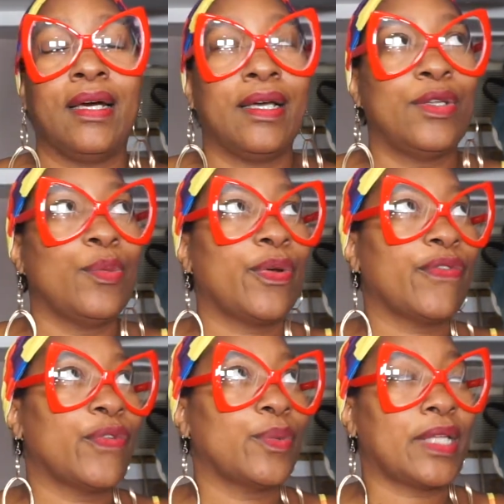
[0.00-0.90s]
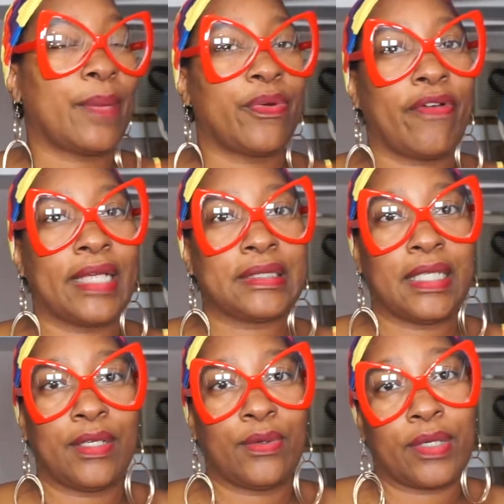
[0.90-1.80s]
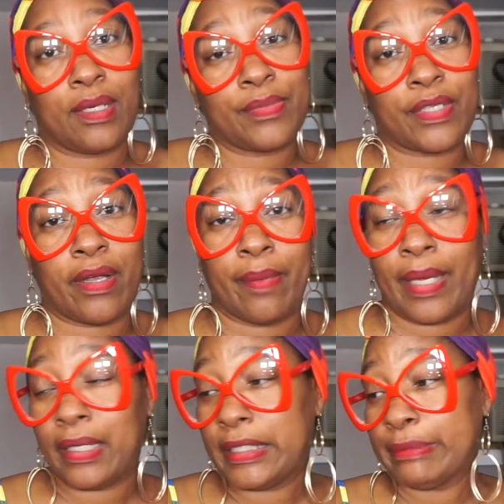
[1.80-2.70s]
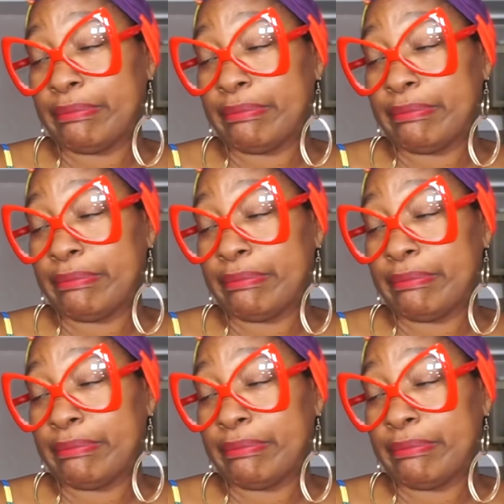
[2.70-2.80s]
a new perfume that I procrastinated on, and I'm sorry about it.